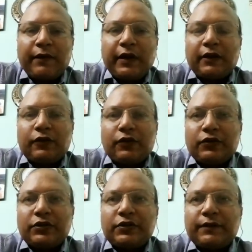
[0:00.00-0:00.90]
free
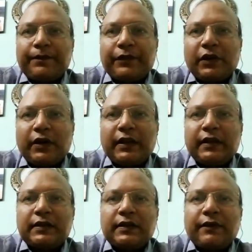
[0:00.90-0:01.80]
electrons. Okay,
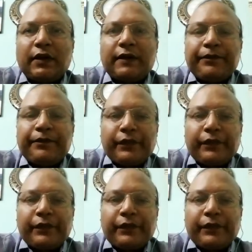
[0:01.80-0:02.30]
that's the one